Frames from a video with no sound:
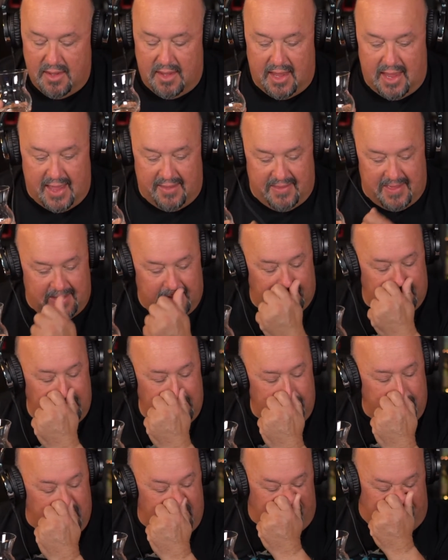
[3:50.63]
and then a
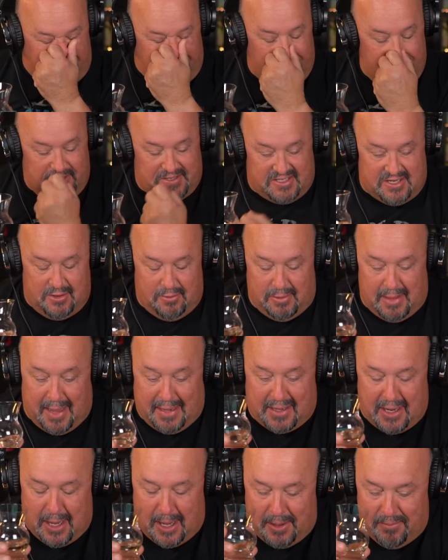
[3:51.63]
little bit of fruit too,
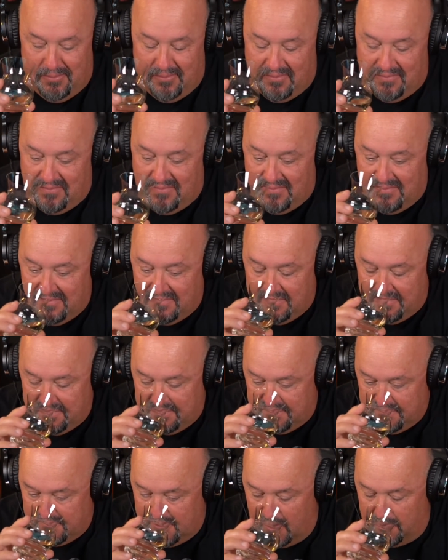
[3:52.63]
like
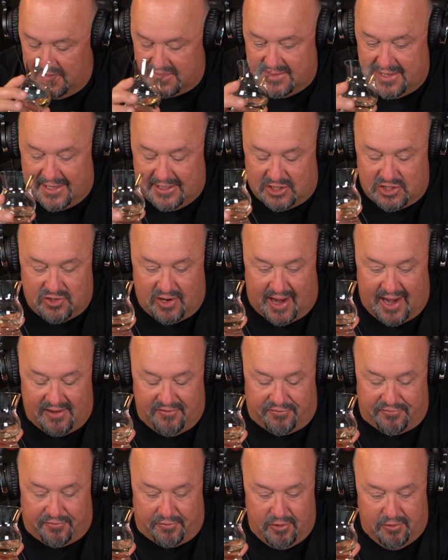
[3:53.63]
almost like
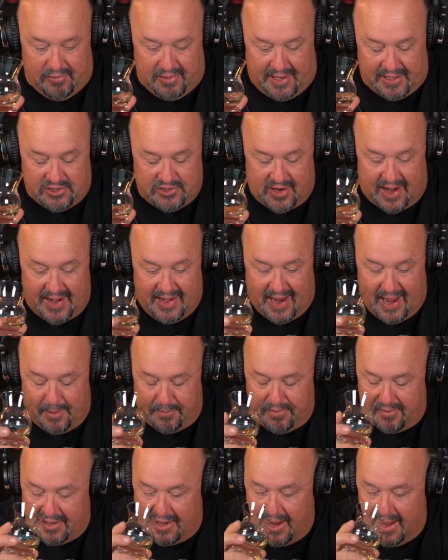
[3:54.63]
dried fruit, like dried
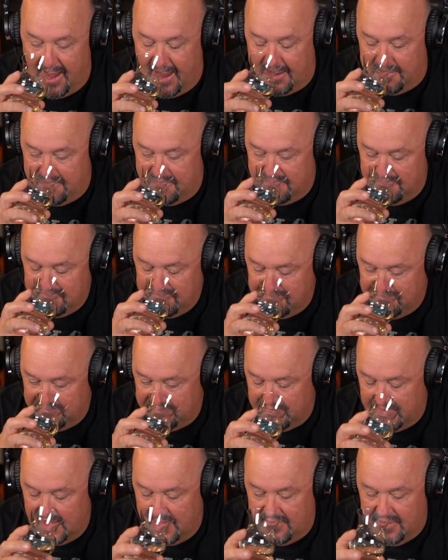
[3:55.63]
apricot
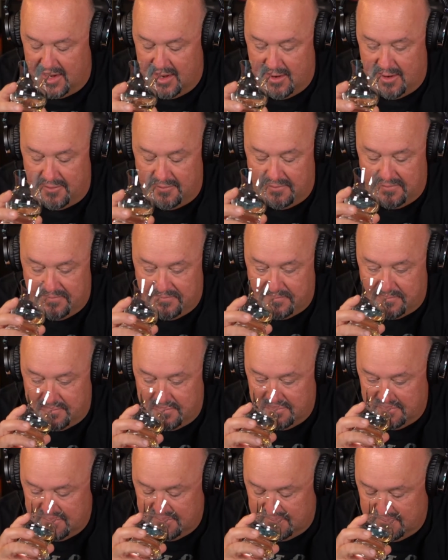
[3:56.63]
in there.
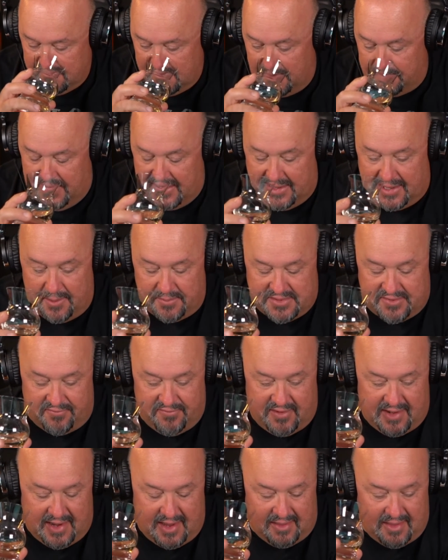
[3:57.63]
Picking up some
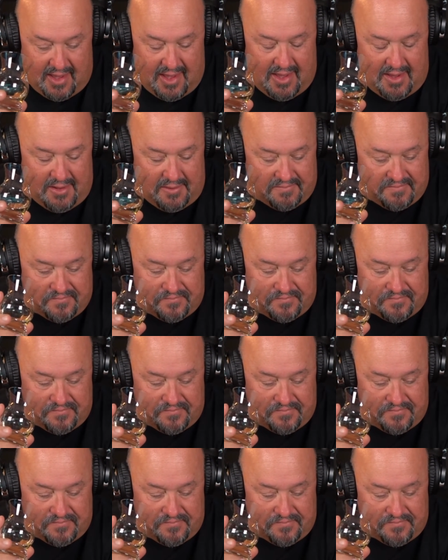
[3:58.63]
vanilla